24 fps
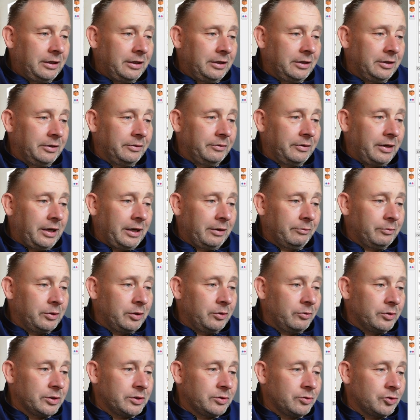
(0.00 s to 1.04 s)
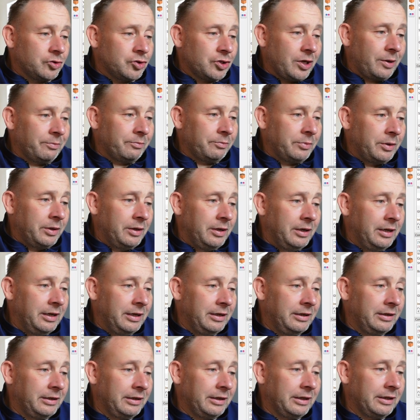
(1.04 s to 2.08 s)
I will also jump
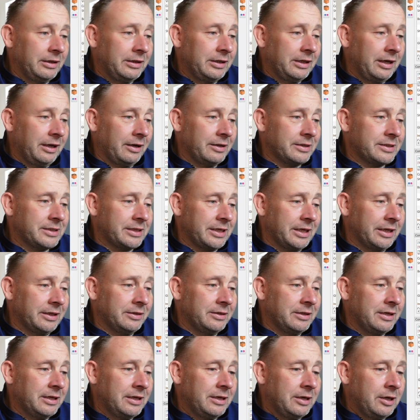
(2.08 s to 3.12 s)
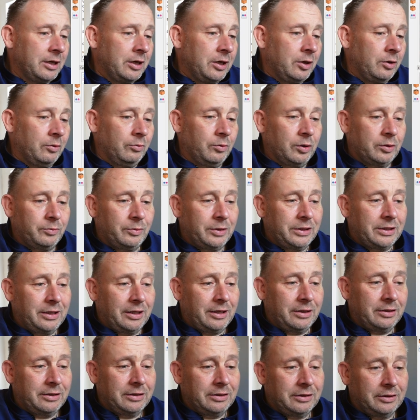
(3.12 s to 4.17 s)
in the other scan. What we
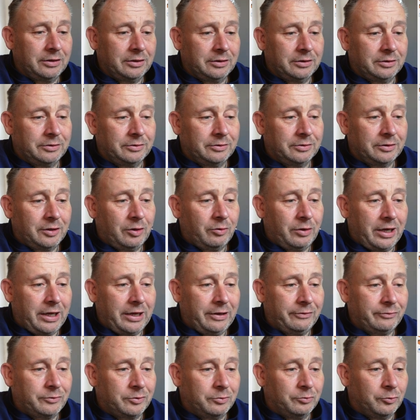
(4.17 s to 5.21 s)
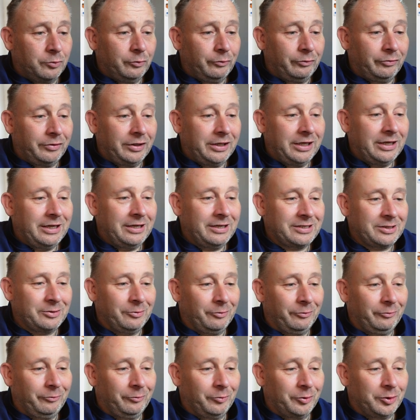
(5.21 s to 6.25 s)
done, now I have to move here, so
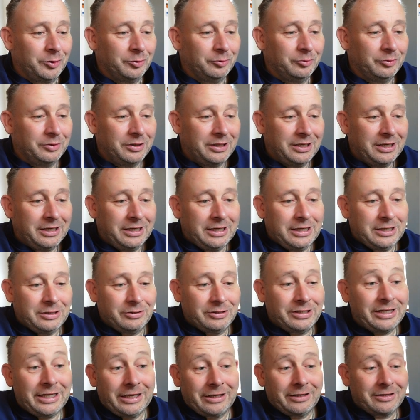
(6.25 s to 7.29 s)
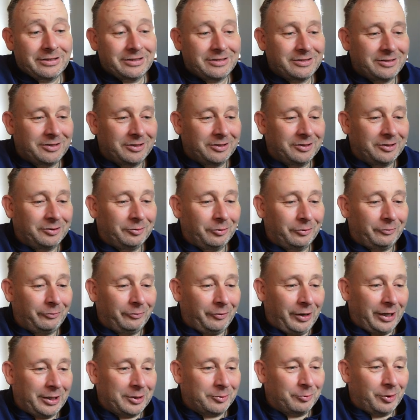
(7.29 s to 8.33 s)
for you. So see, it's not
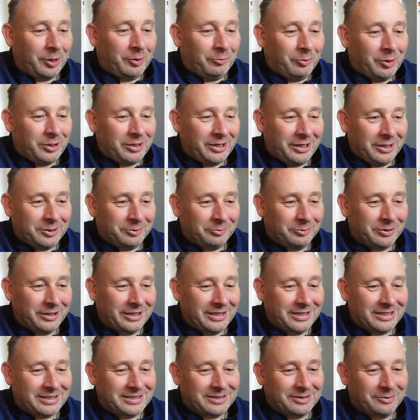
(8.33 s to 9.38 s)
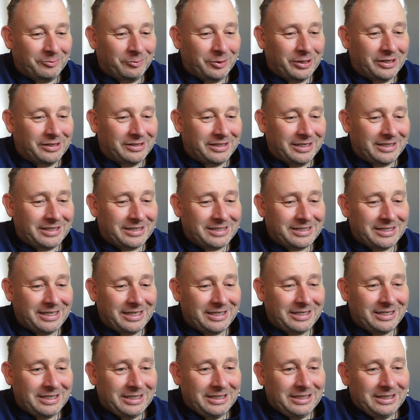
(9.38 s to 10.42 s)
fake one what I'm doing, it's a real data
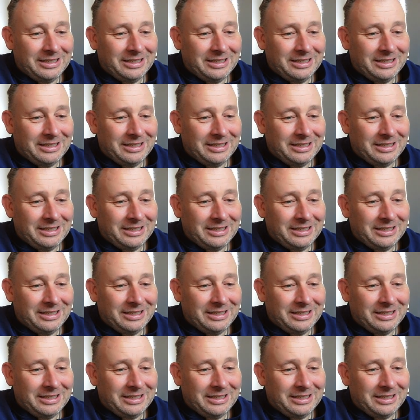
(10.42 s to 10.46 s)
set.